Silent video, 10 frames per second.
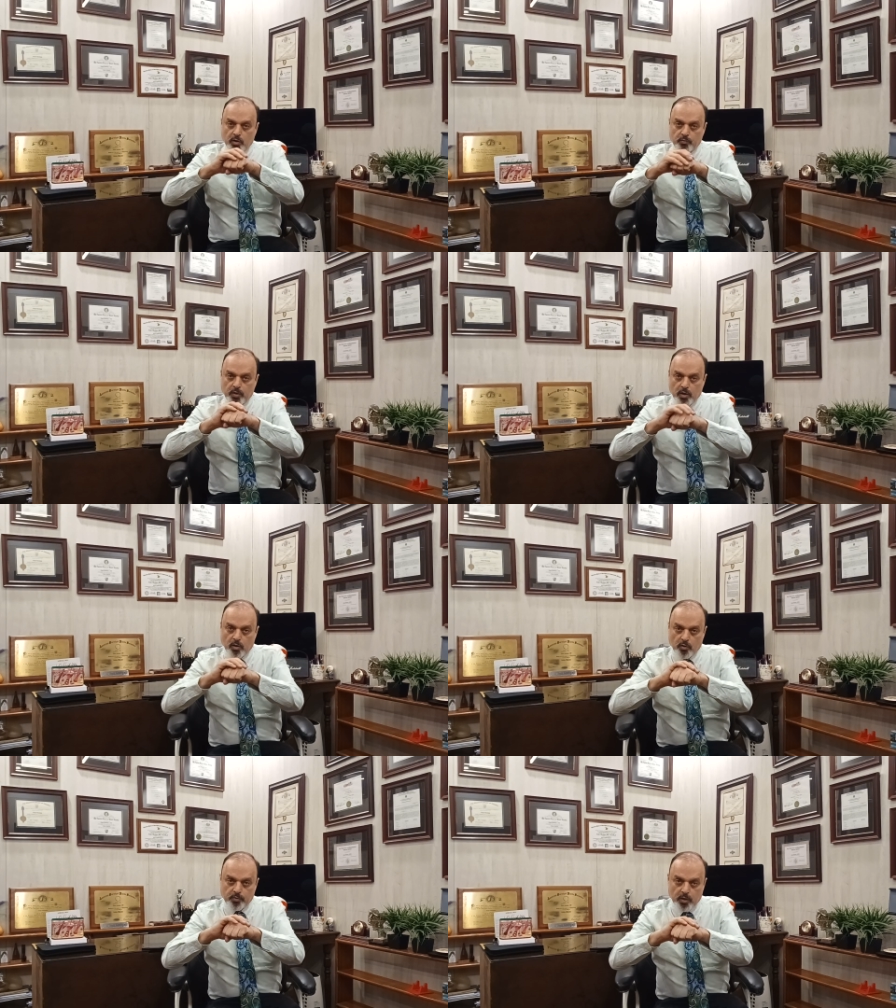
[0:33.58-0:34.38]
of
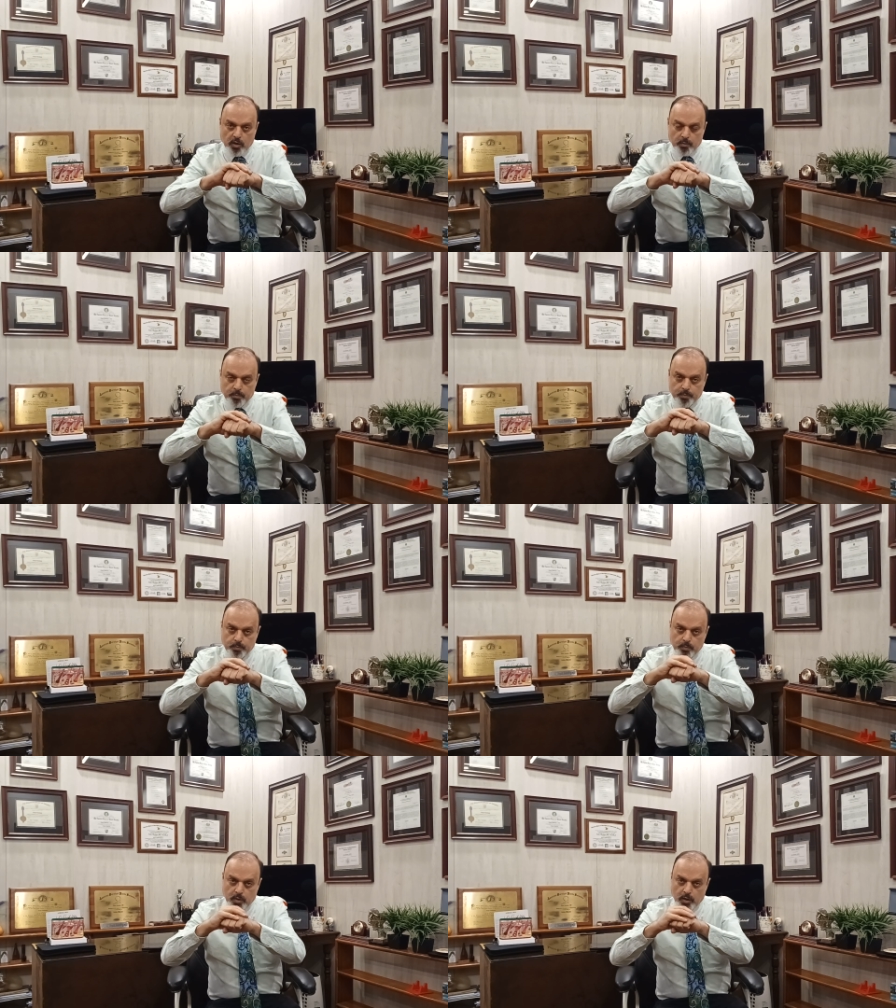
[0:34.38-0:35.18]
the
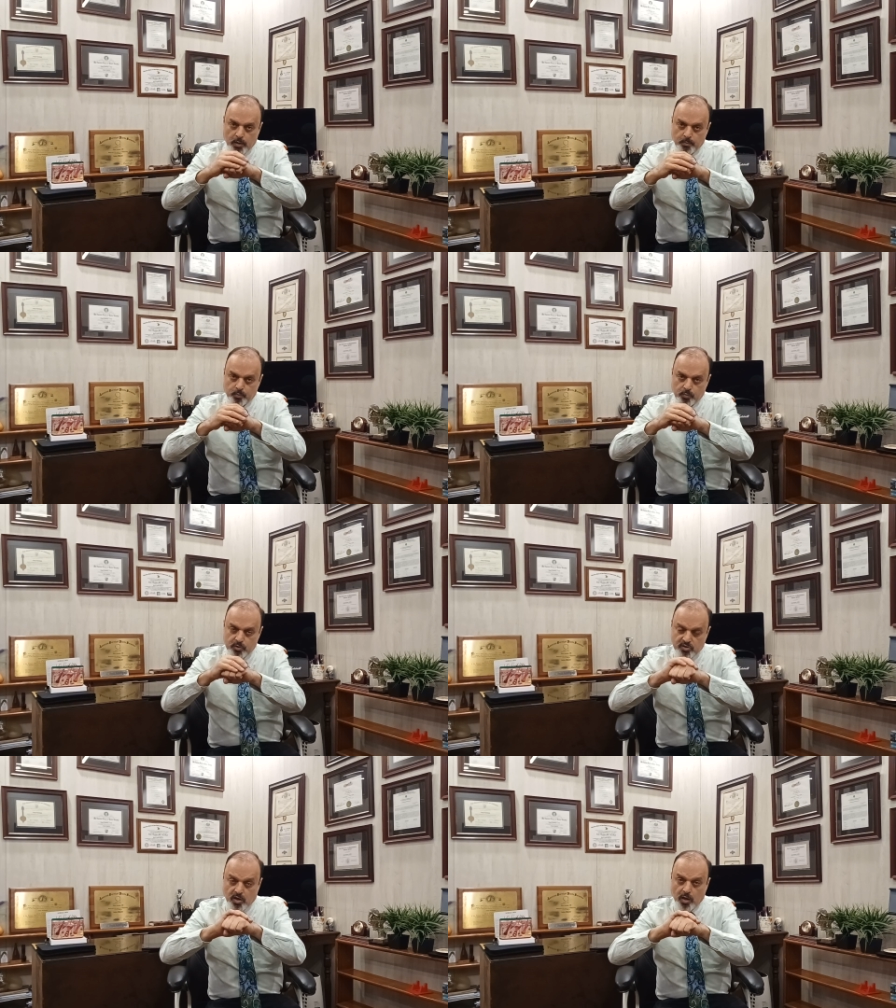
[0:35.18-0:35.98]

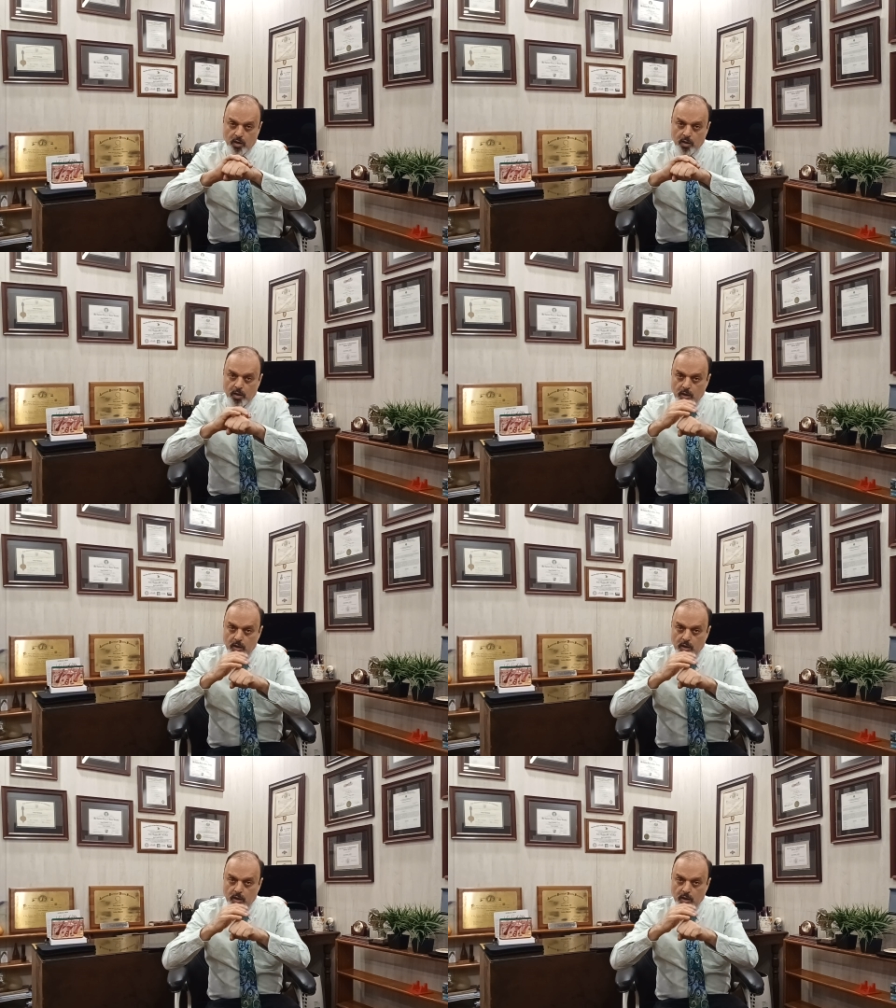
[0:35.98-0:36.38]
skull,